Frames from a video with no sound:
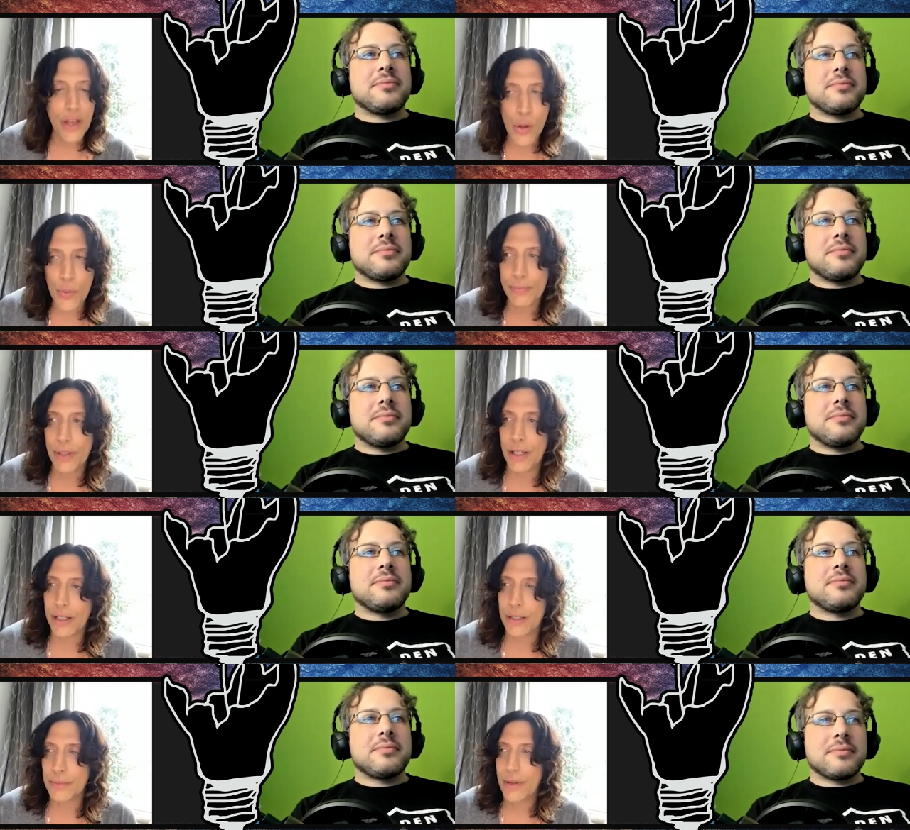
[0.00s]
Speaker 1: film
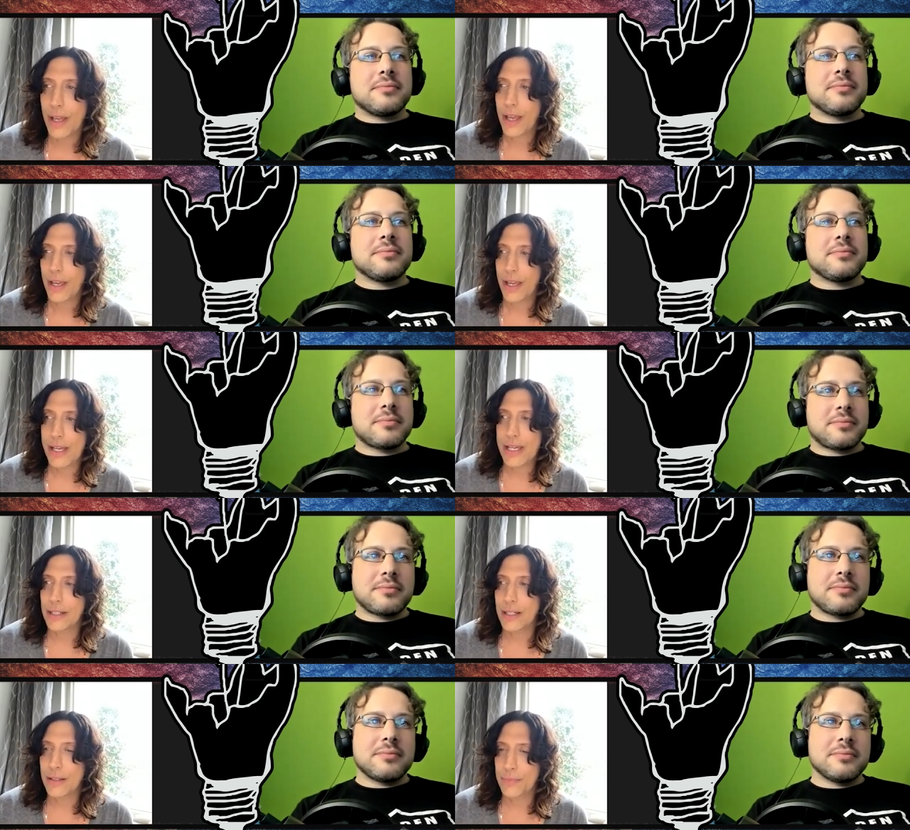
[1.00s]
um,
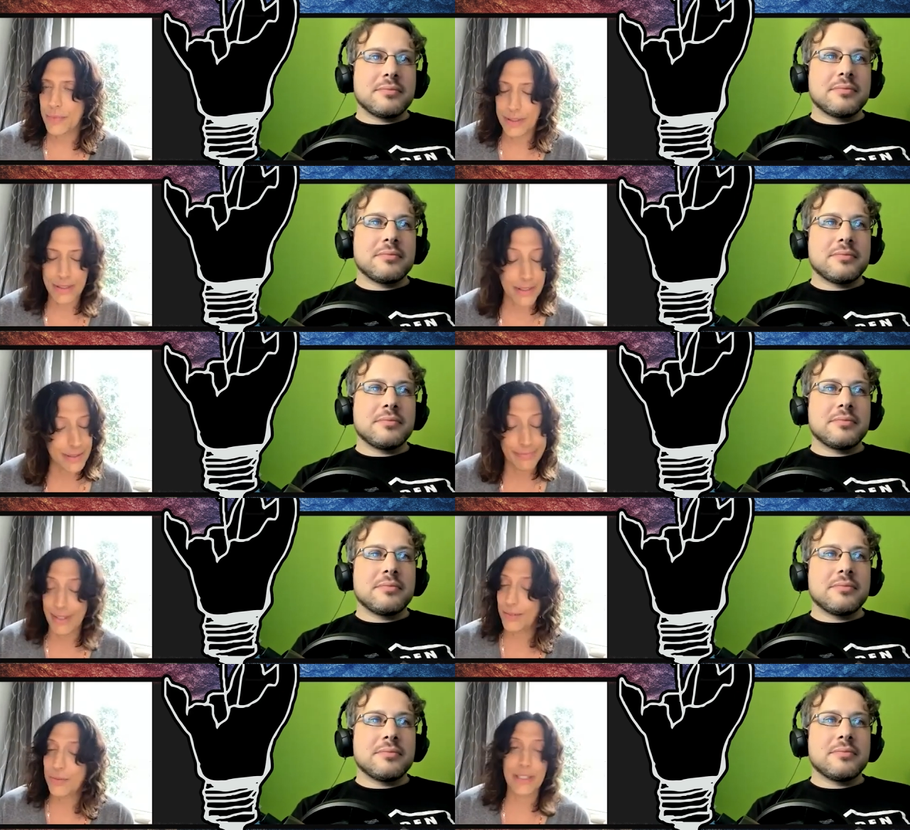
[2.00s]
and uh, it's just
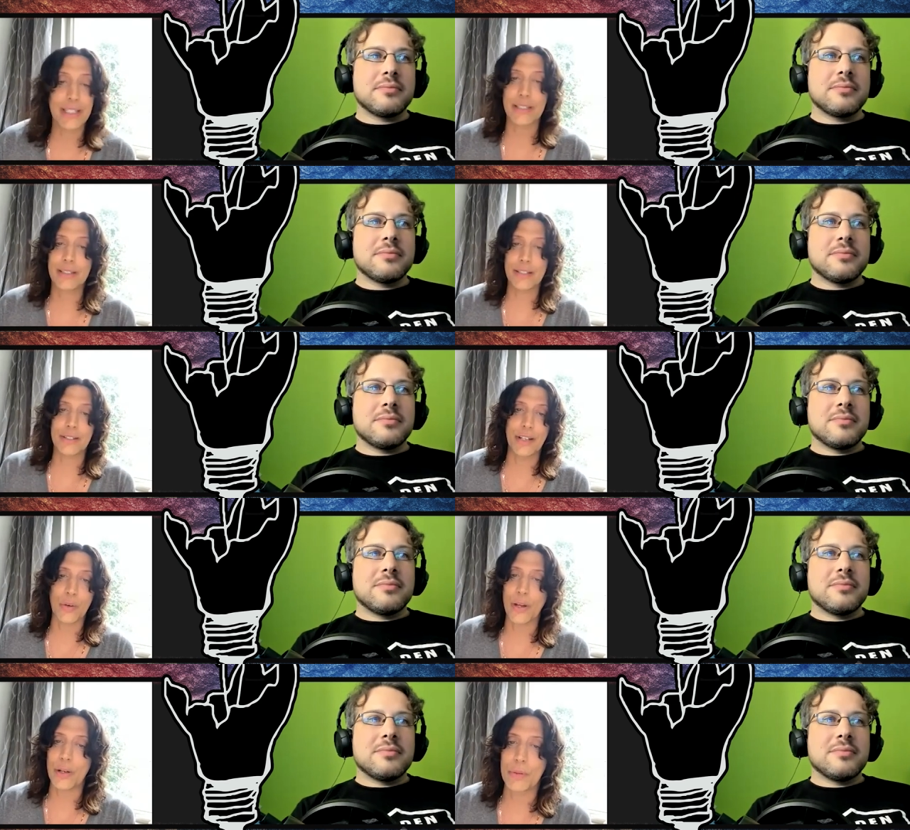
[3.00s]
it really is such an
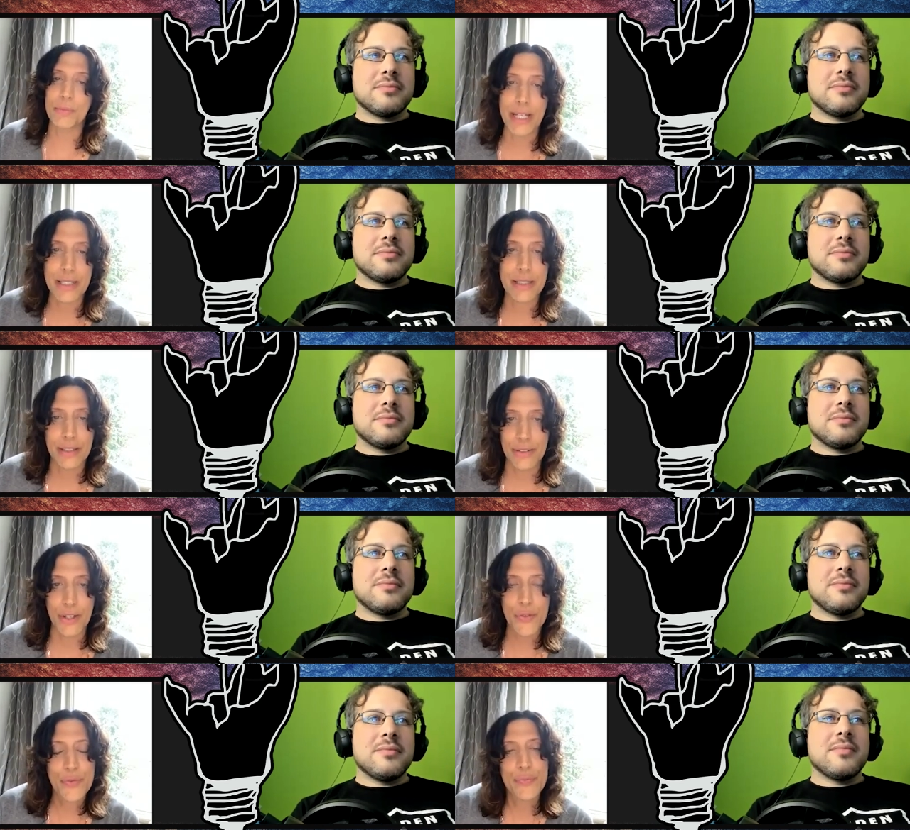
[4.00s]
incredible blessing you
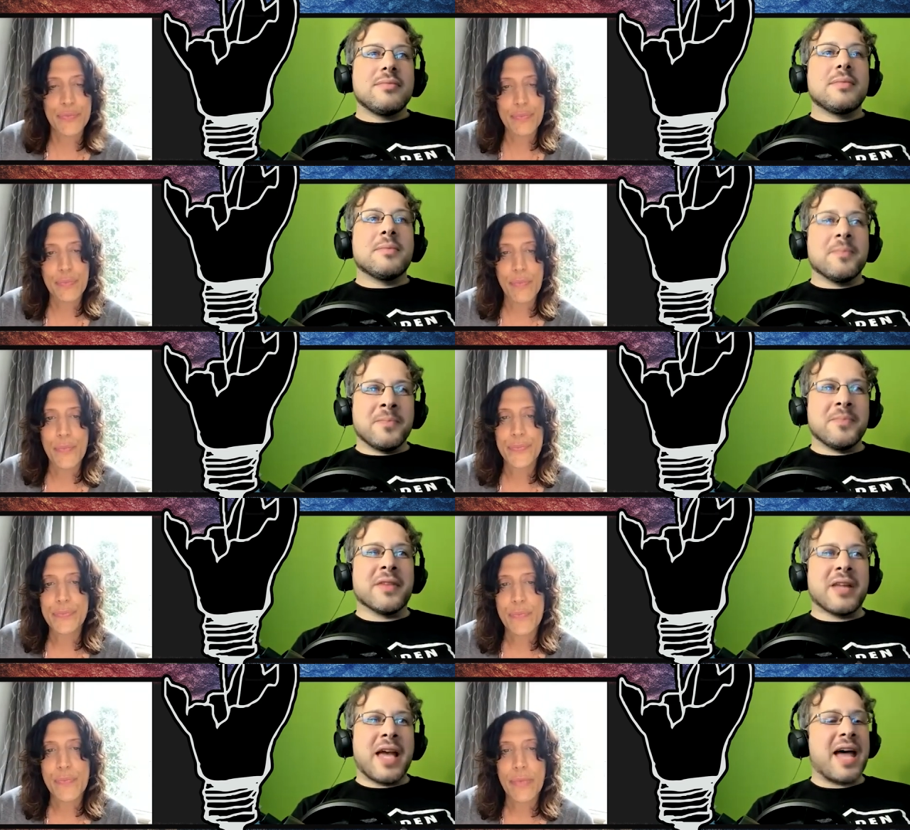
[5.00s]
know
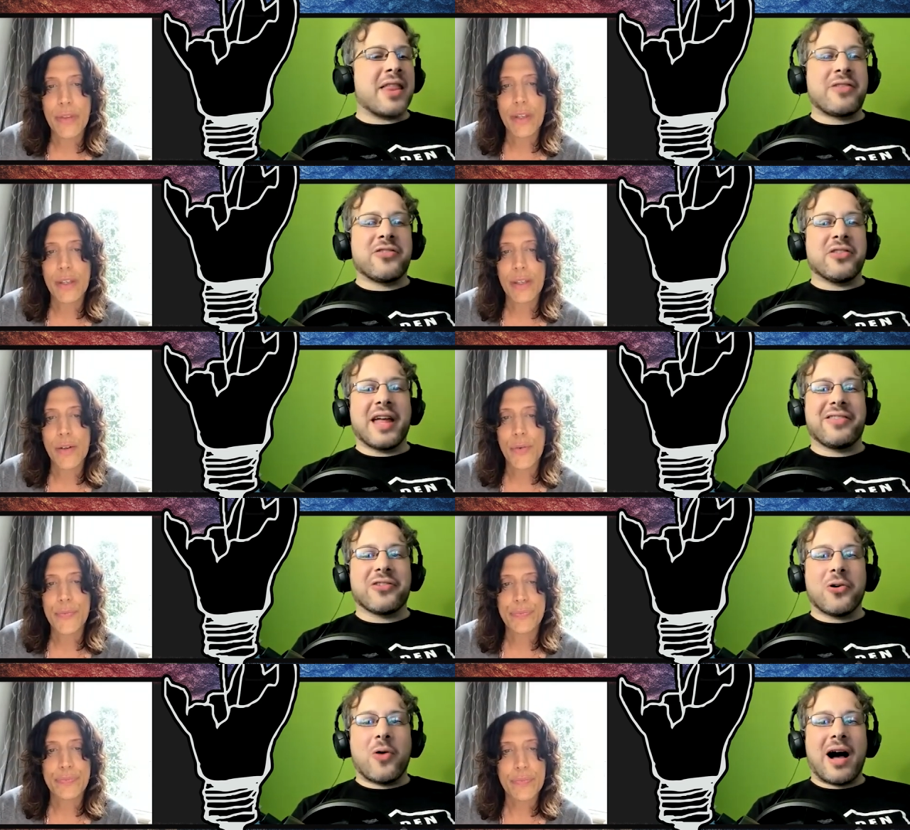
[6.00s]
mm-hmm.
Speaker 2: yeah that's
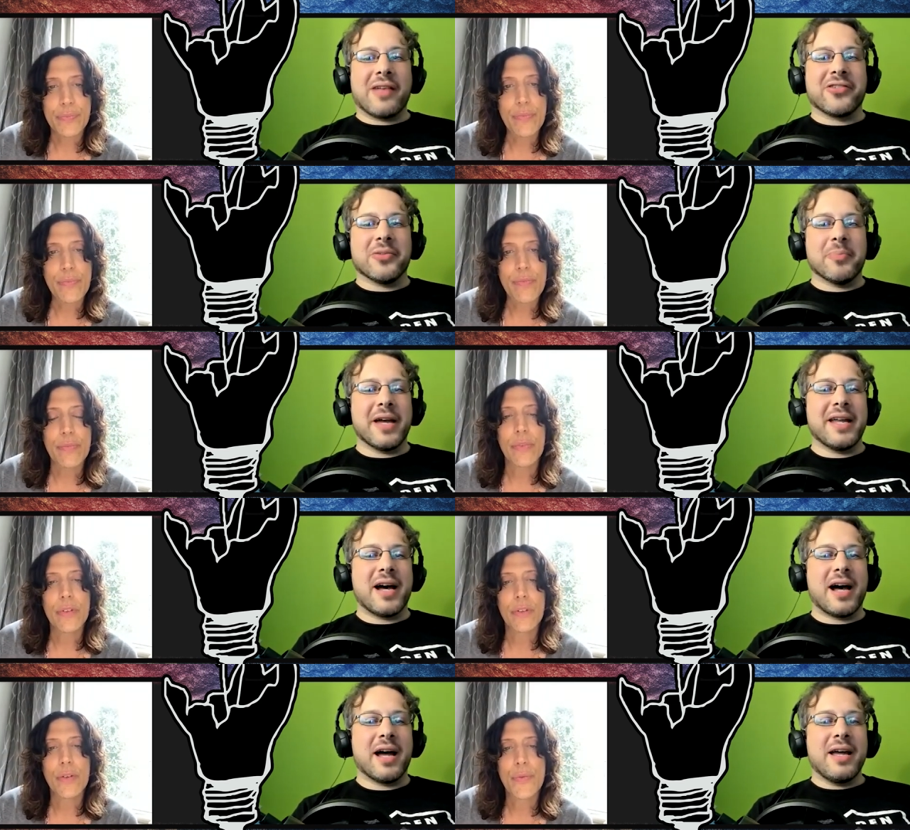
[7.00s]
that's so awesome
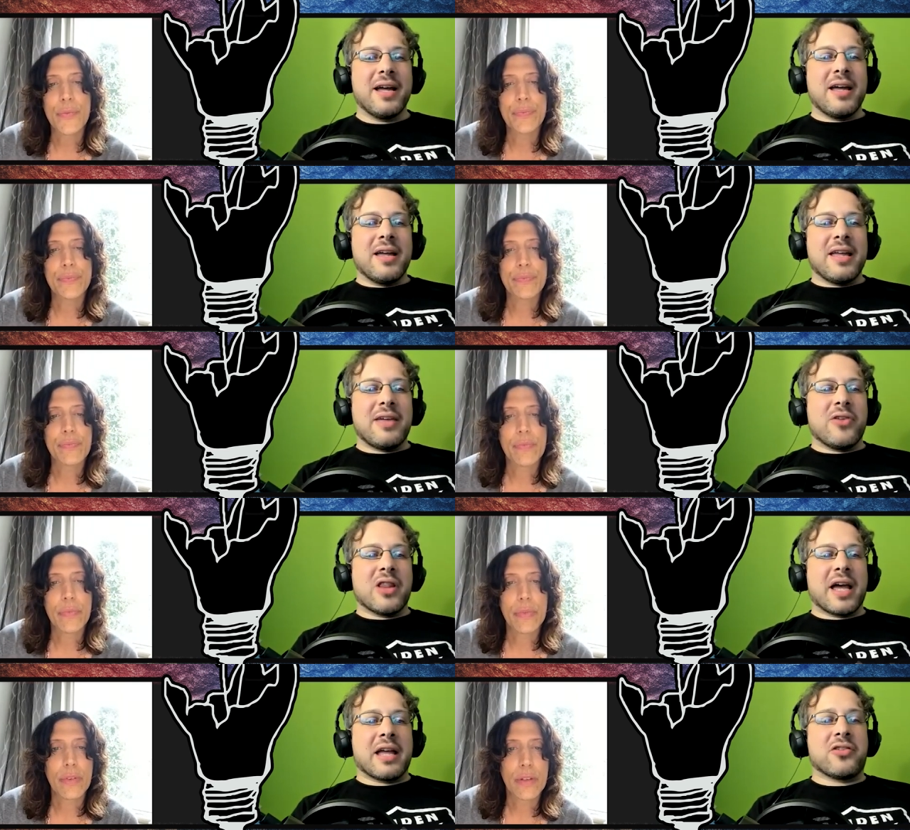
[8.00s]
and uh
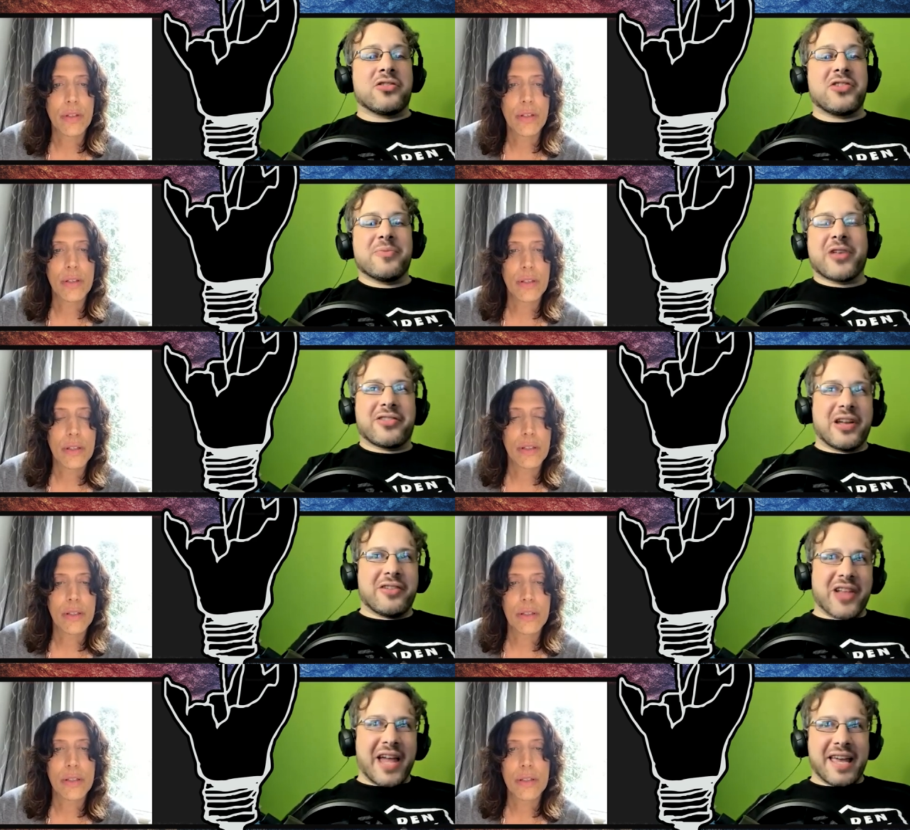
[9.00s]
even like it just seems like
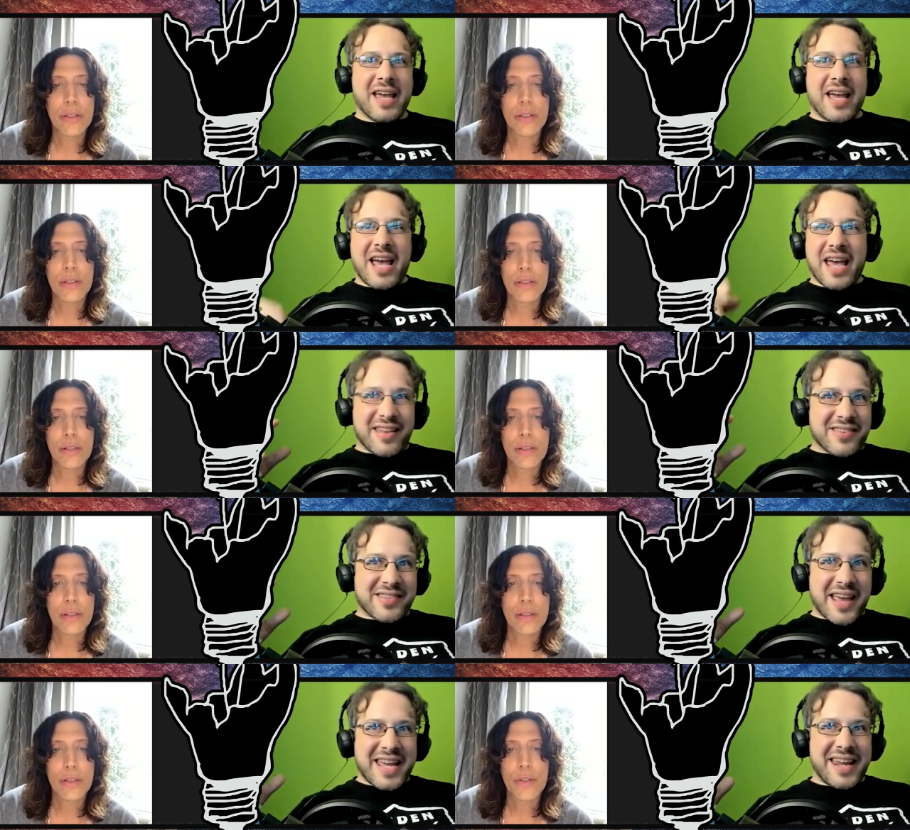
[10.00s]
such like an
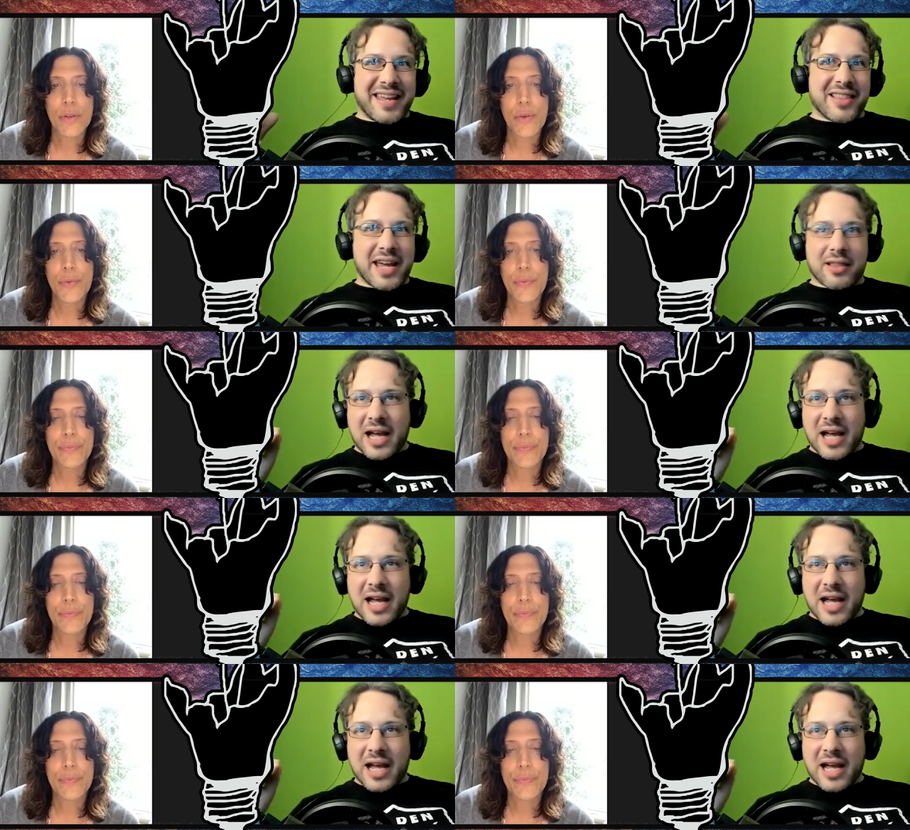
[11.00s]
exciting like